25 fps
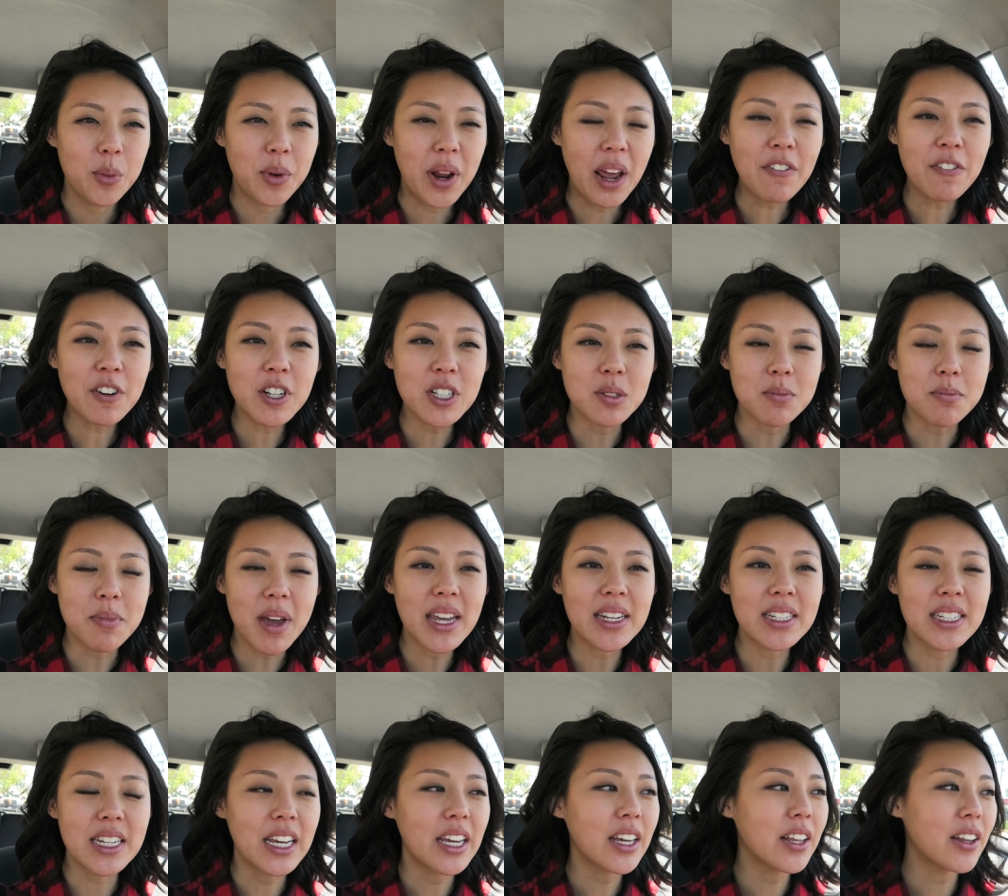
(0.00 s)
When I first
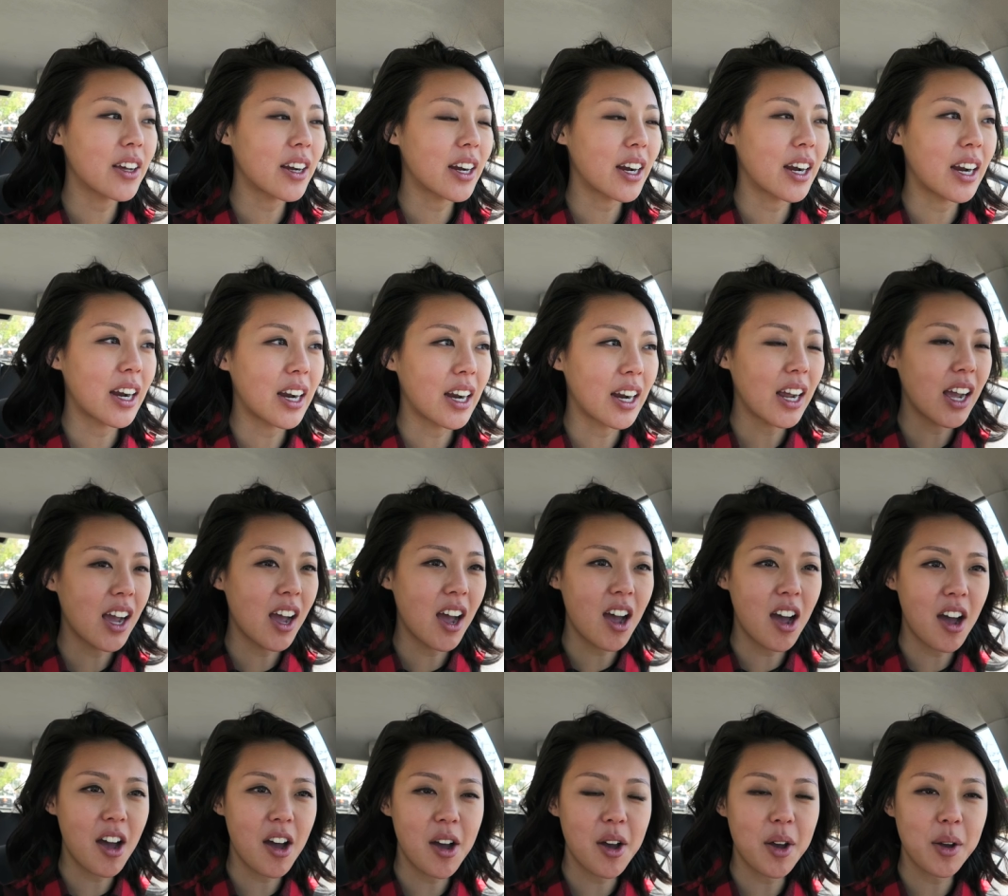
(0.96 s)
met Taylor,
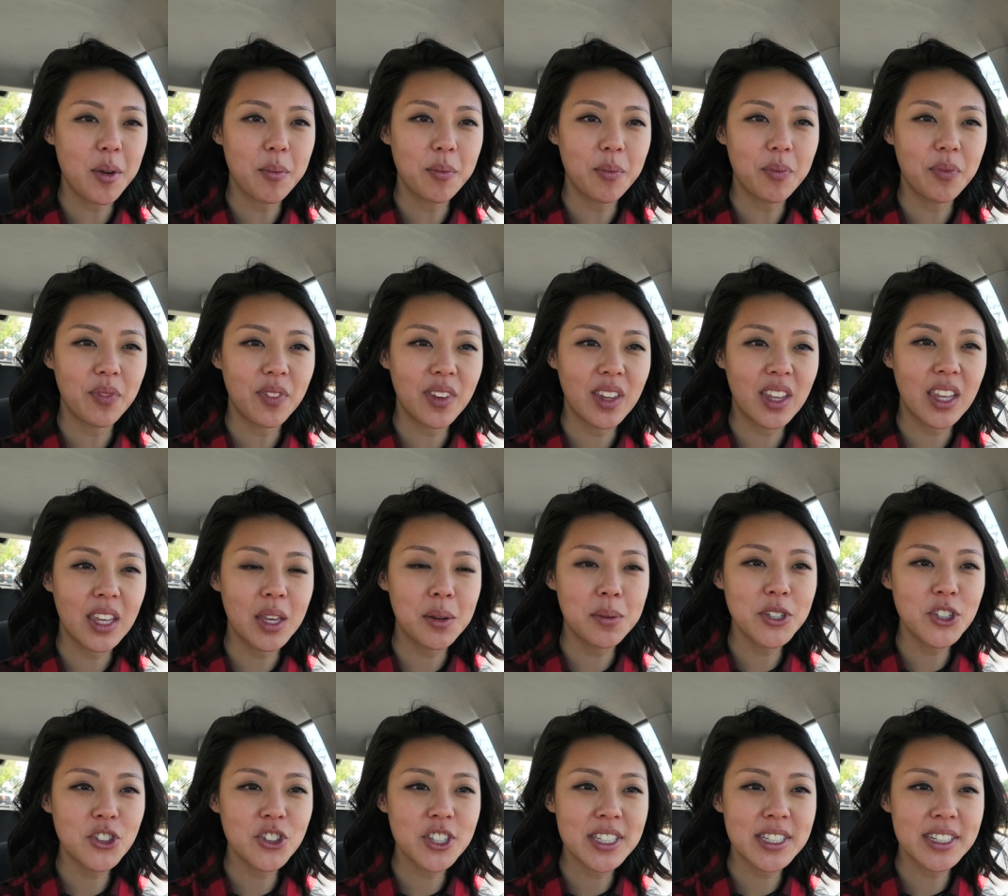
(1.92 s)
um, he
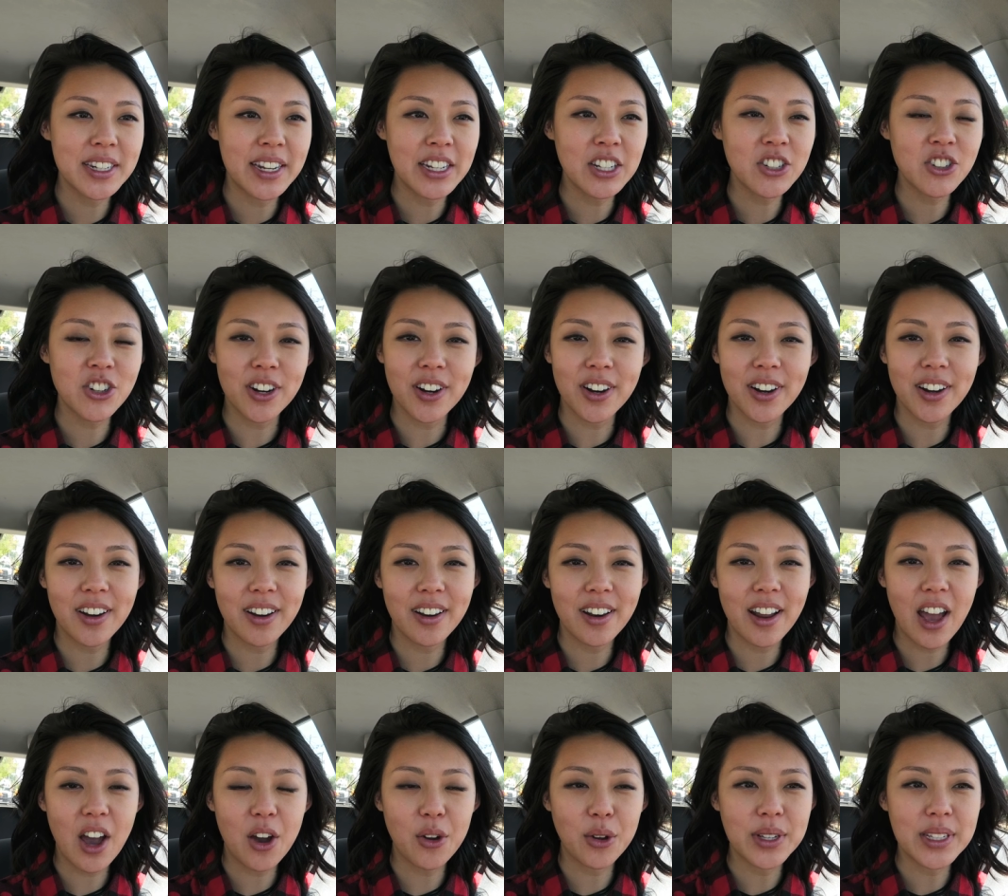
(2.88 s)
was just an intern, and
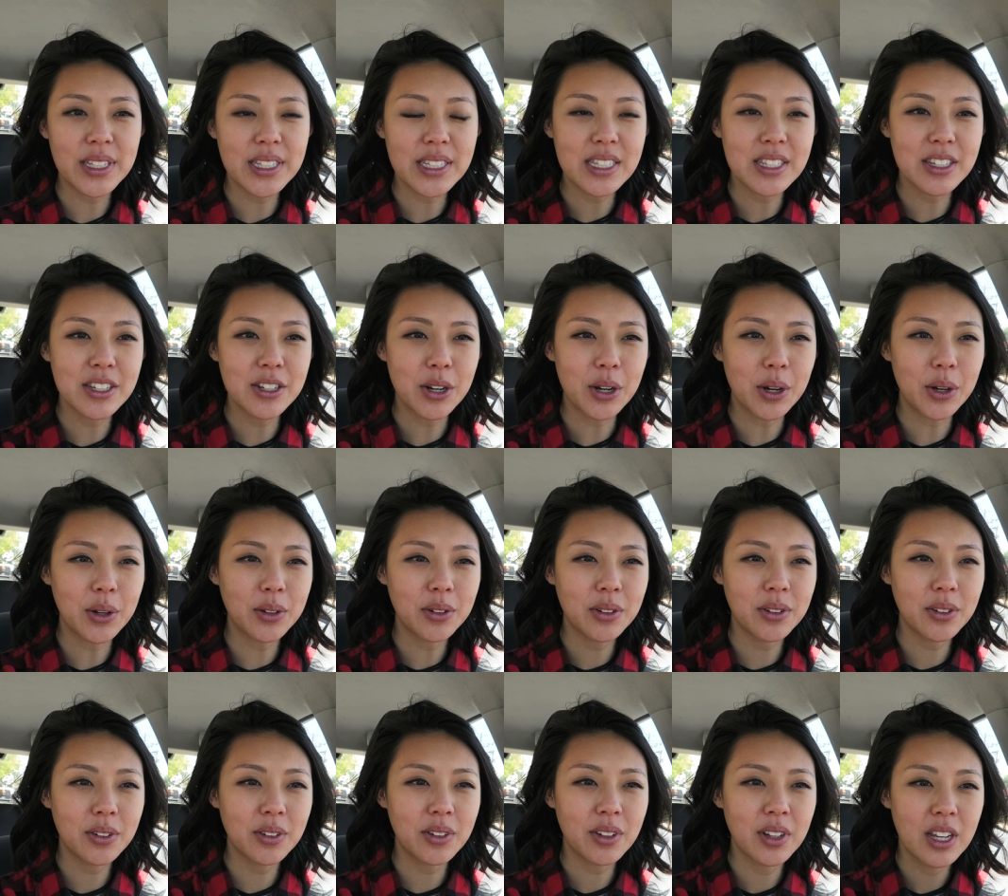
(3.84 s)
now he's, you
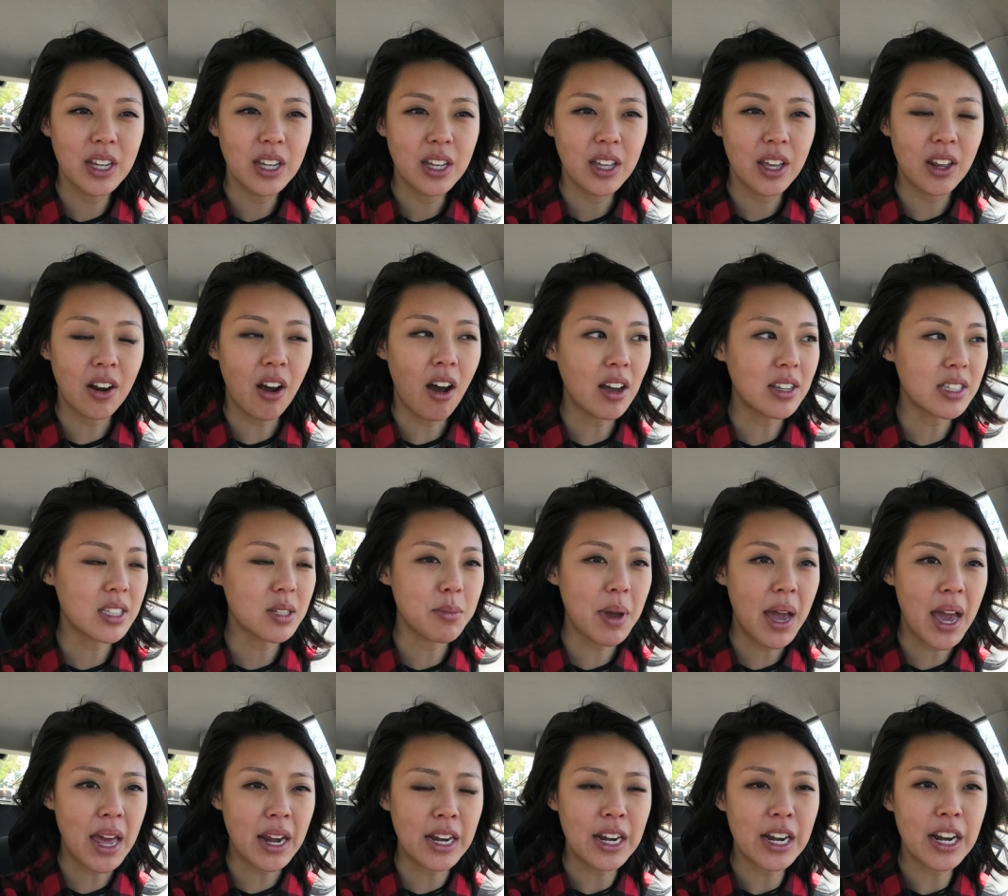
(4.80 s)
know, an awesome
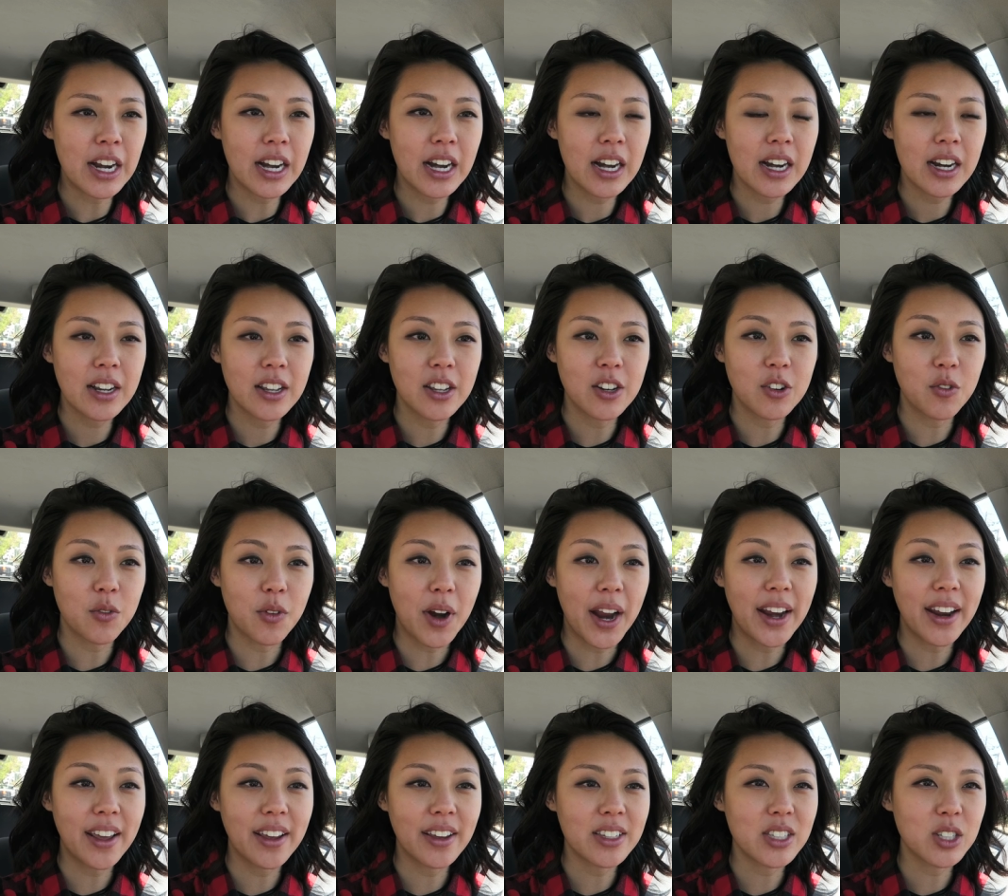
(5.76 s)
editor and
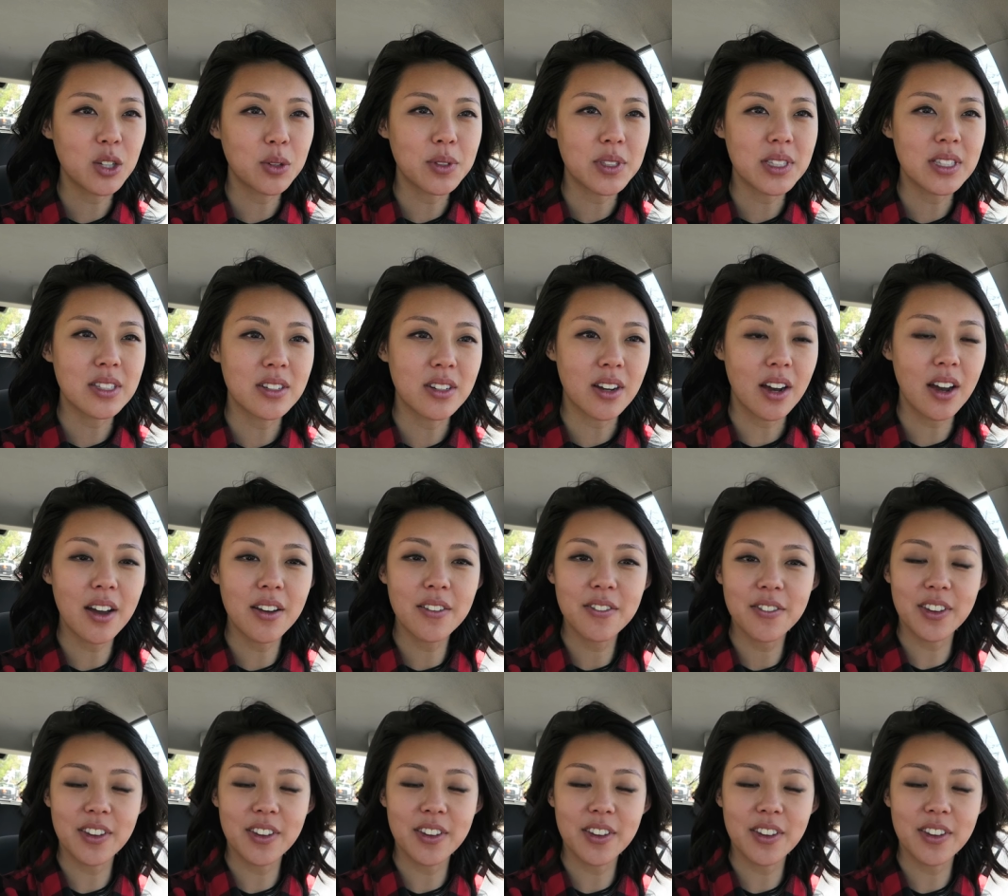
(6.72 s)
writing his own stuff